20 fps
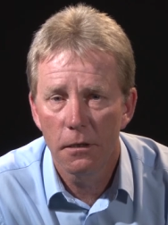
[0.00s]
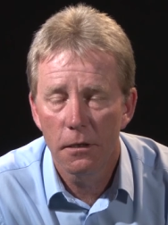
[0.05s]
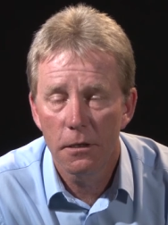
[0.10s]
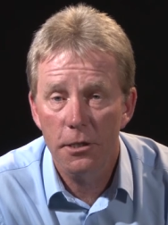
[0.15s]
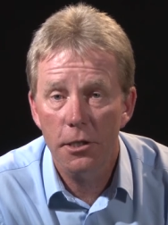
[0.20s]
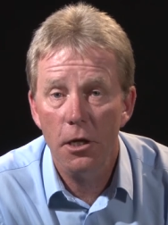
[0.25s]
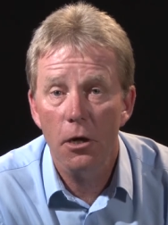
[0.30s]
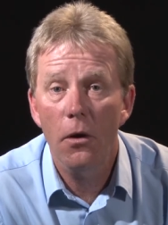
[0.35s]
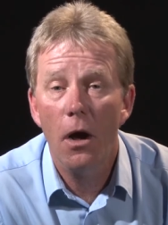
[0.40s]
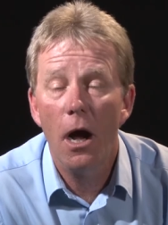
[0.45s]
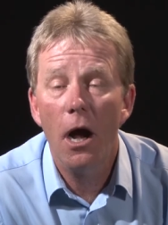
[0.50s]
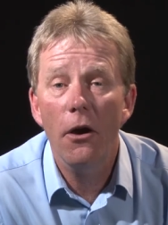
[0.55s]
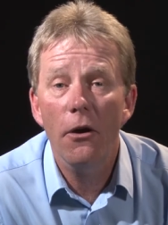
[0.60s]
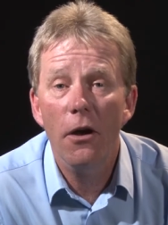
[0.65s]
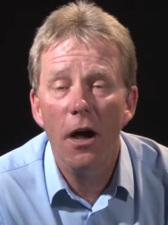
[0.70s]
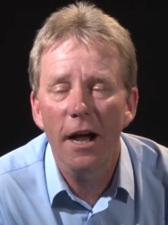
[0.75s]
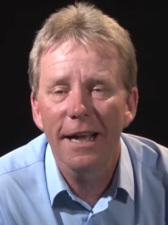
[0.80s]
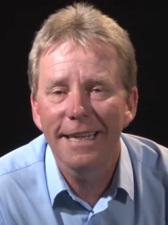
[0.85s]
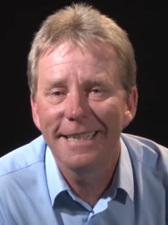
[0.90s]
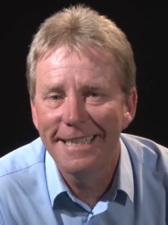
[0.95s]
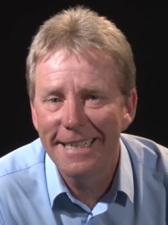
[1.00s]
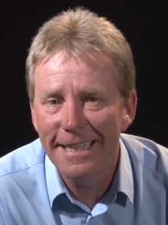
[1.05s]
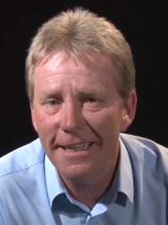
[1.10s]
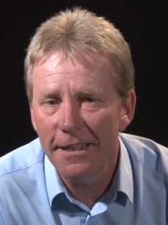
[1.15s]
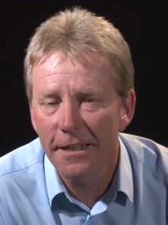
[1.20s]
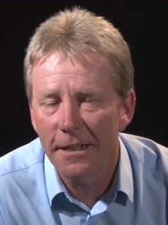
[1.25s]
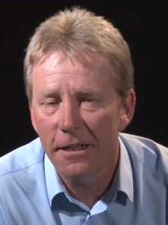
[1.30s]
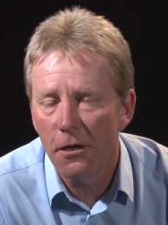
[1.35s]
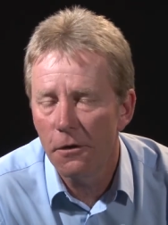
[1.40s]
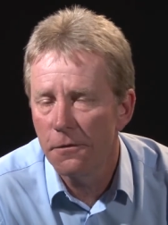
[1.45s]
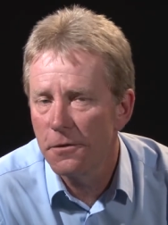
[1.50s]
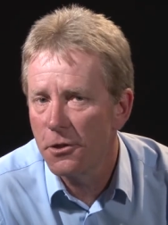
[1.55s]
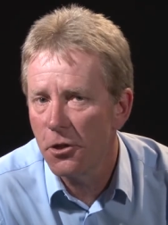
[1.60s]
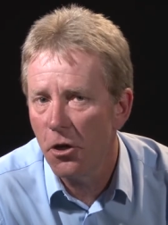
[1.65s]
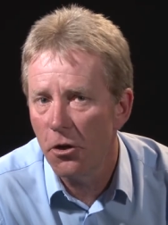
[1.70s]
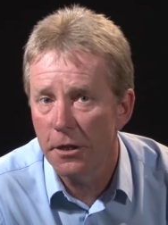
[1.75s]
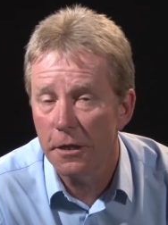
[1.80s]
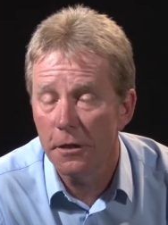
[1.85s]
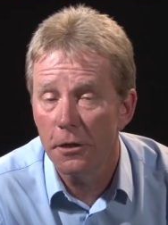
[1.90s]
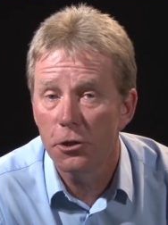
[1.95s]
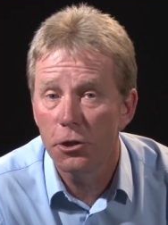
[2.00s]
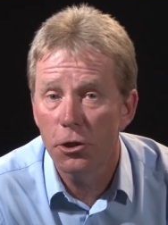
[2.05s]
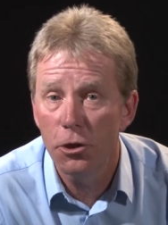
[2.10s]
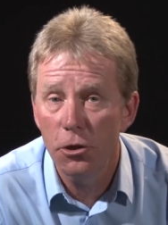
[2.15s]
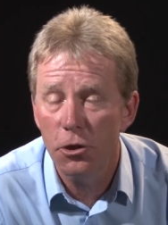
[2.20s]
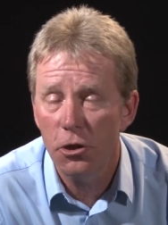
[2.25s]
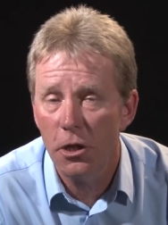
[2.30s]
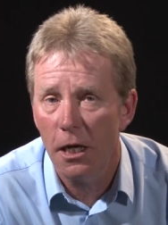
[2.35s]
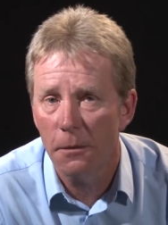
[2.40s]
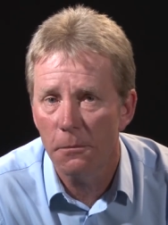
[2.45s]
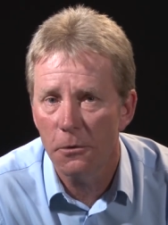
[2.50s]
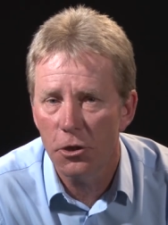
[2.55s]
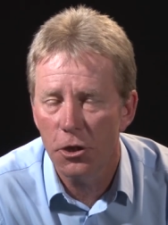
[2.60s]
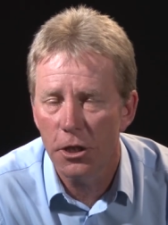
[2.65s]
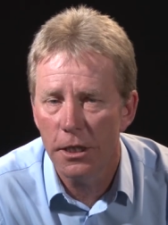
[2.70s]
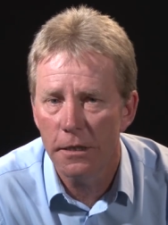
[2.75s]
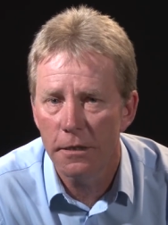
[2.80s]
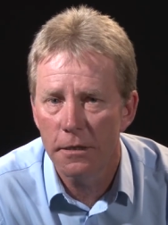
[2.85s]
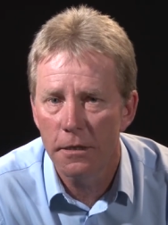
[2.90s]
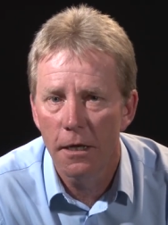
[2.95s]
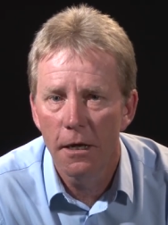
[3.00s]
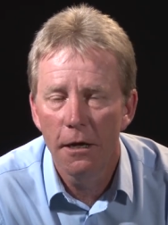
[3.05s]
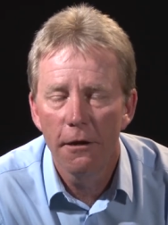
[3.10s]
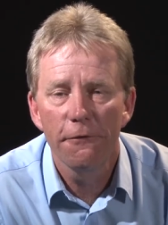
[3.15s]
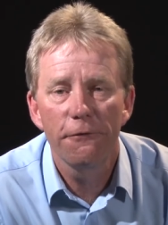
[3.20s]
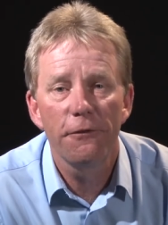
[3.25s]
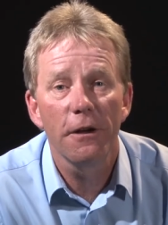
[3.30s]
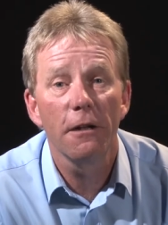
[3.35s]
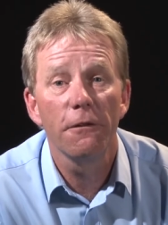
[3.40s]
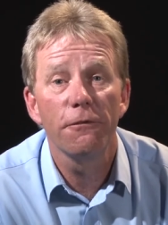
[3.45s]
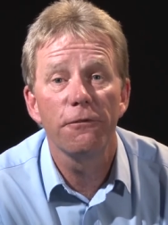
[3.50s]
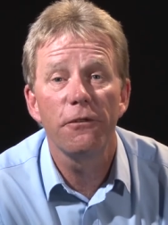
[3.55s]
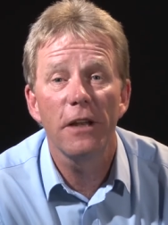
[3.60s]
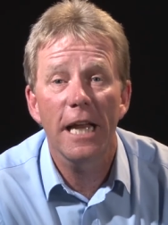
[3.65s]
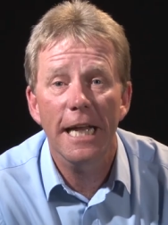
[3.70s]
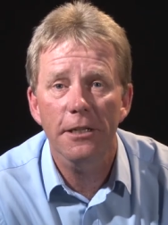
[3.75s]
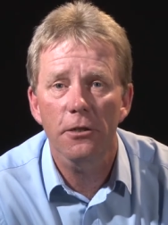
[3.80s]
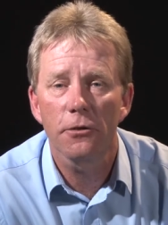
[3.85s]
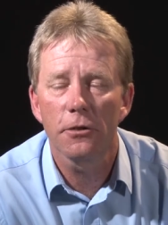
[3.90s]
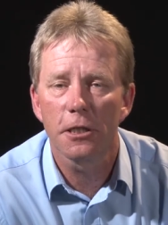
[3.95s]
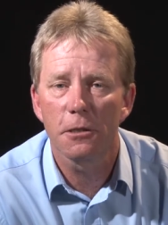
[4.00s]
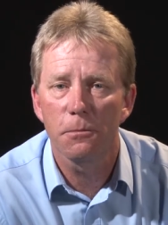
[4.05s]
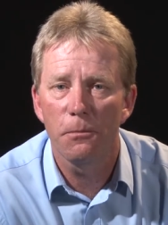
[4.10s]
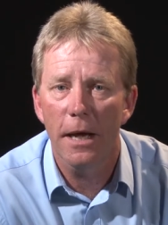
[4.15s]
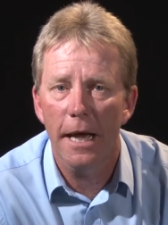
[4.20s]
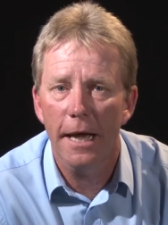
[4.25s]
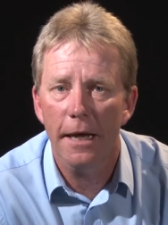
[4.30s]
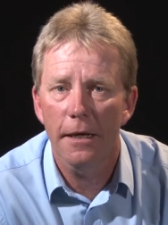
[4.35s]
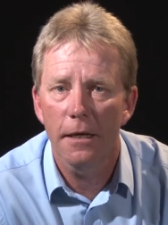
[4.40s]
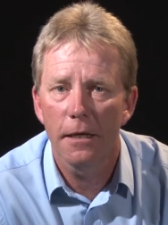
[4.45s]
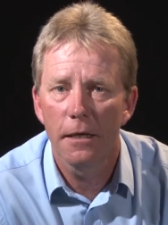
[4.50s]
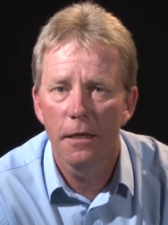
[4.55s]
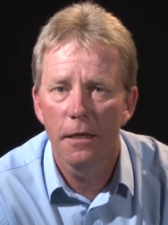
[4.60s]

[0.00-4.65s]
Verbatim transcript: So our idea of starting the shoeshine machines fell flat on its back.